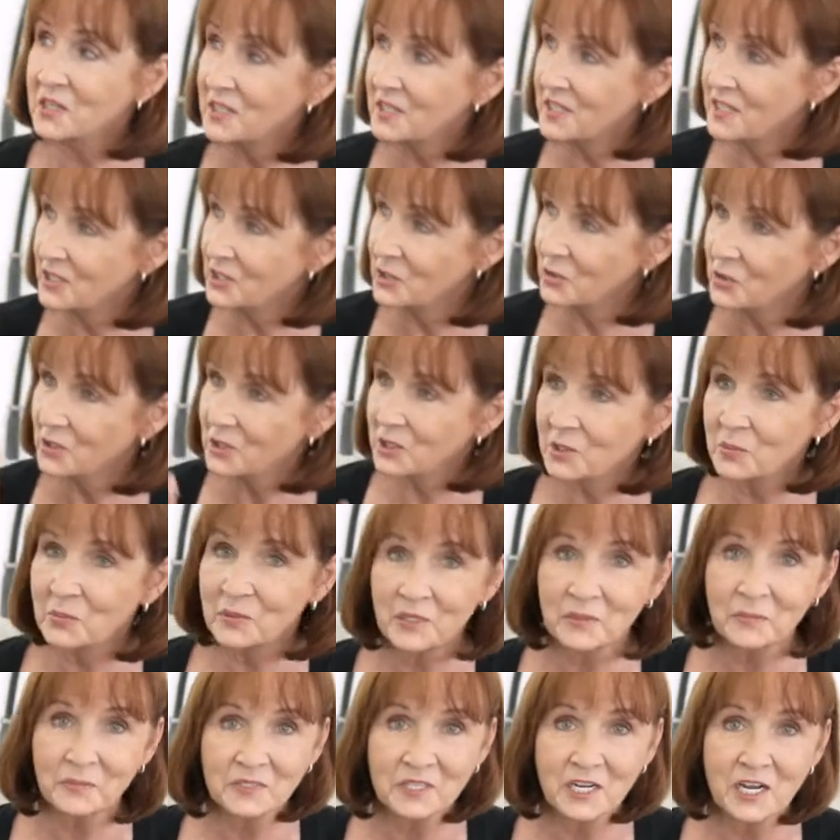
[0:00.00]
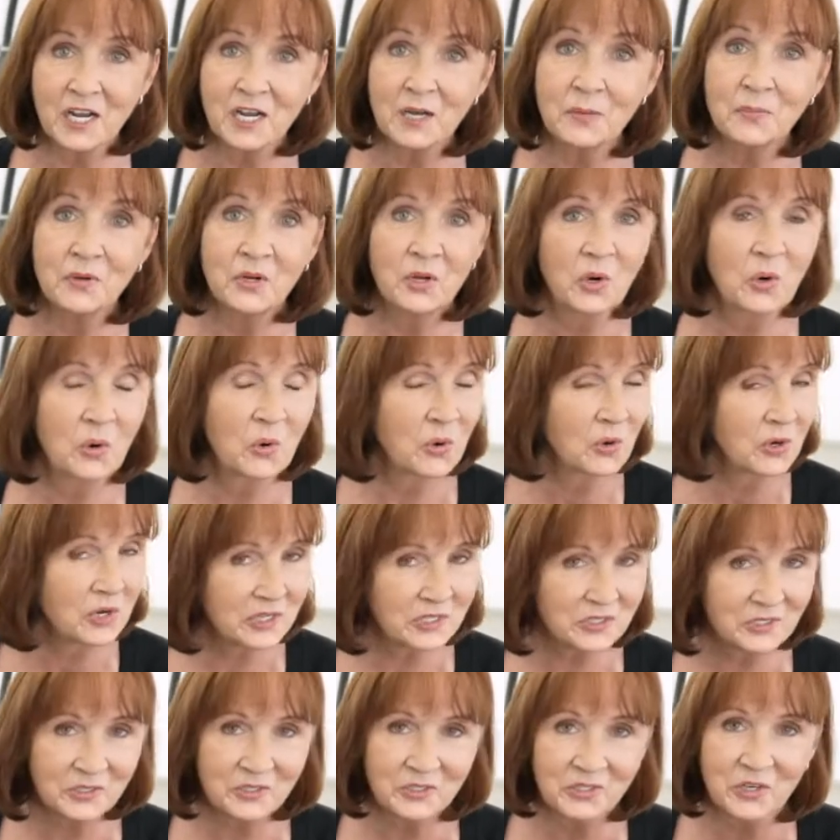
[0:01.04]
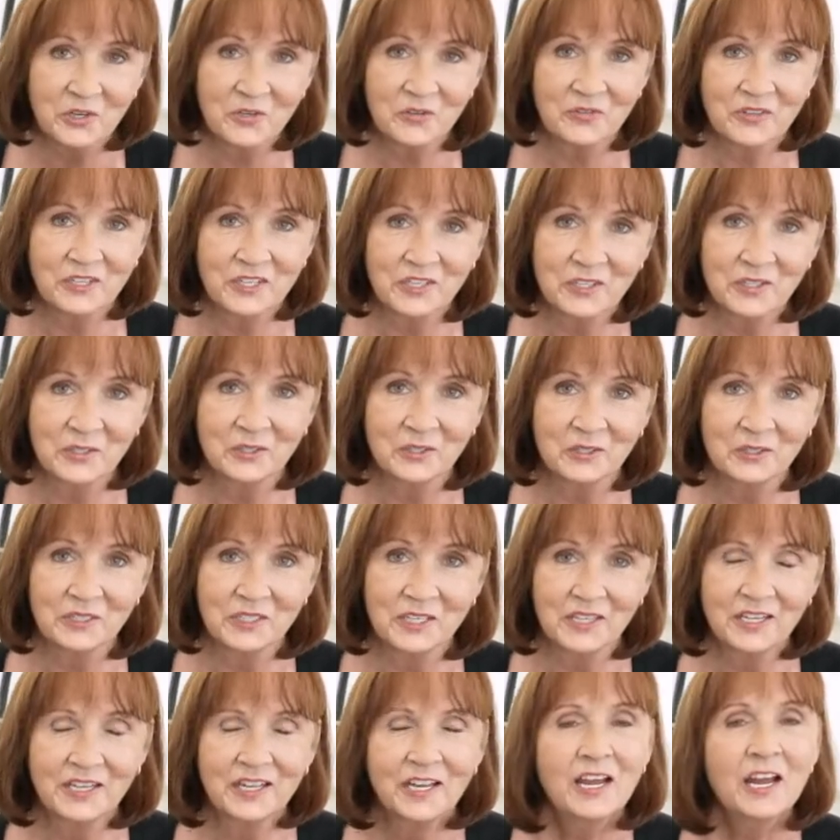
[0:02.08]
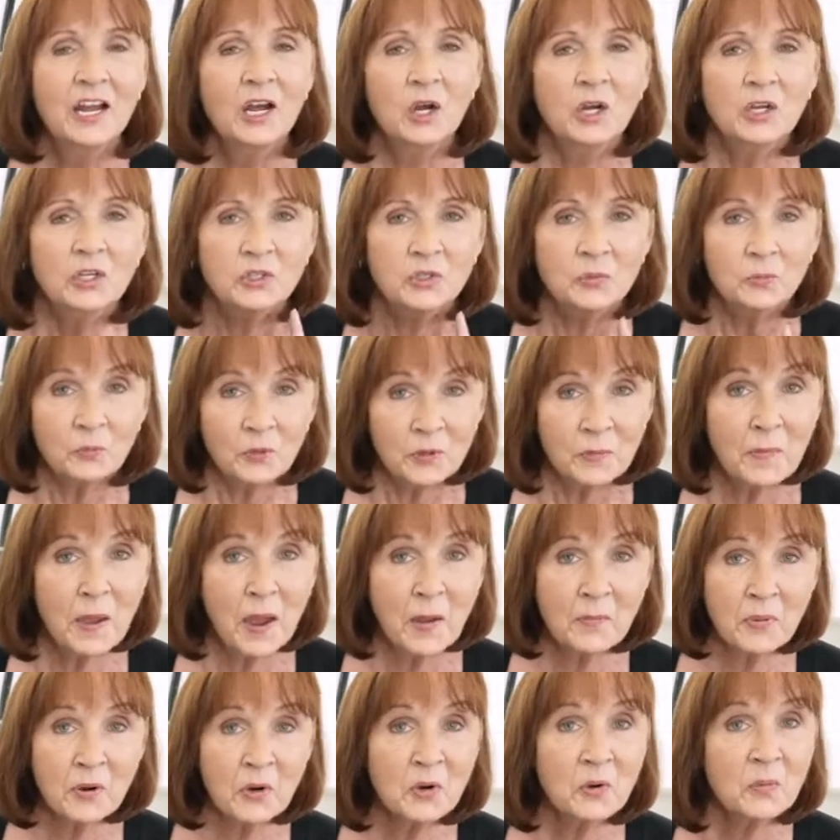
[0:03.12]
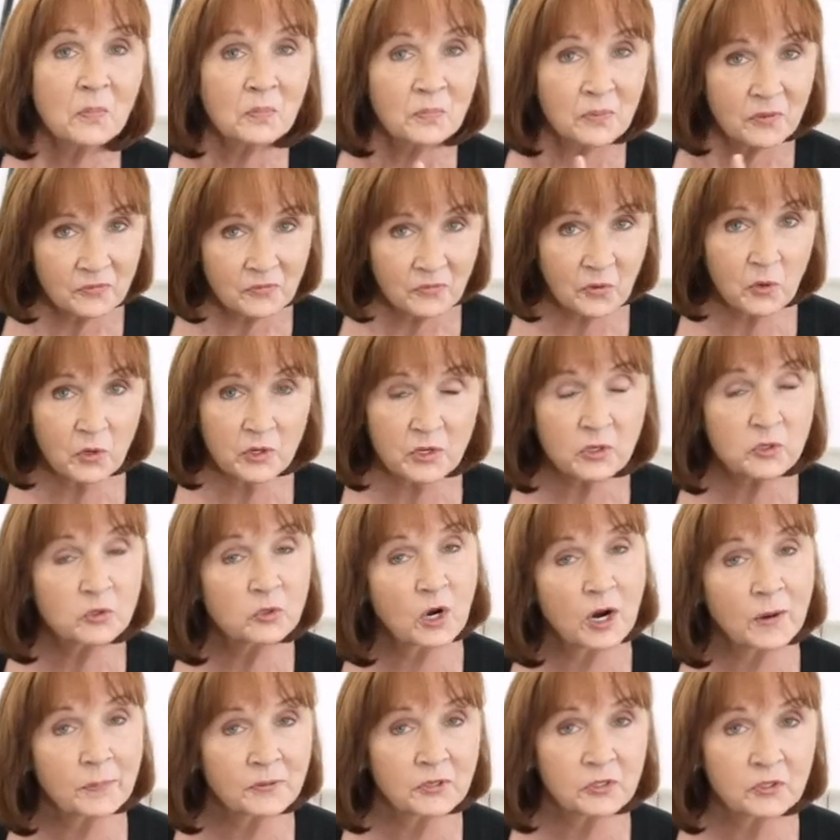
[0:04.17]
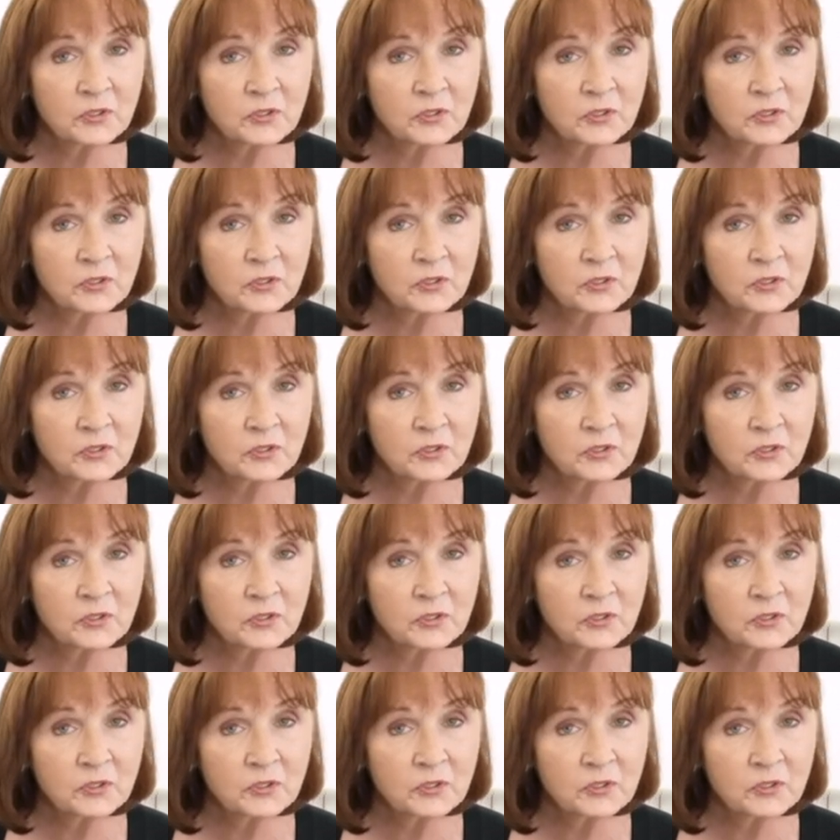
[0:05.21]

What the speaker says: in your aluminum tub or in your tow vehicle. Remember, before you drop your